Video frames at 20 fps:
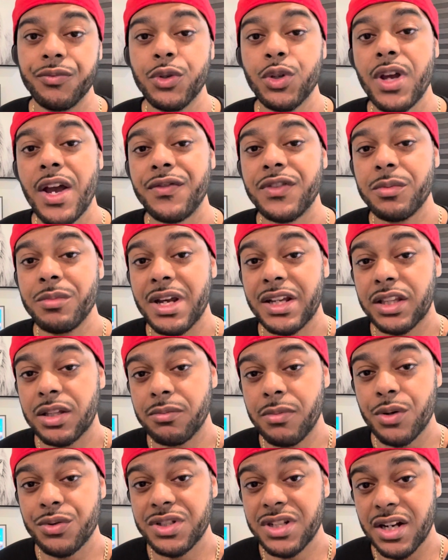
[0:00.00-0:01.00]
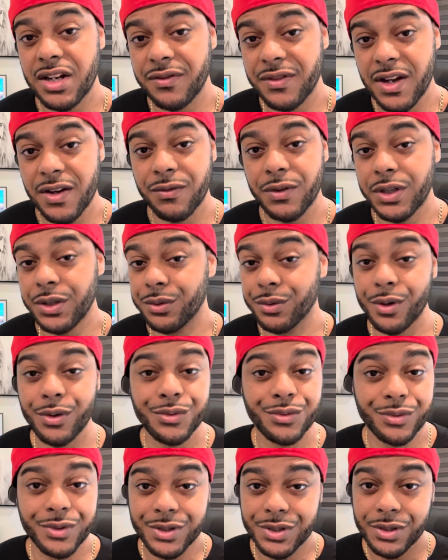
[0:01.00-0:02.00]
You have to make the most out of every
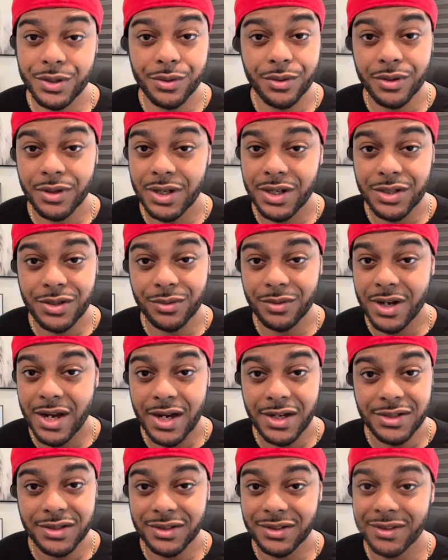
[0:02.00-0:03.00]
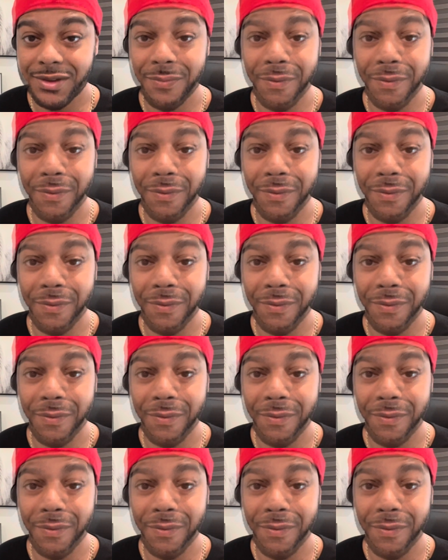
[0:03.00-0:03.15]
grocery store interaction,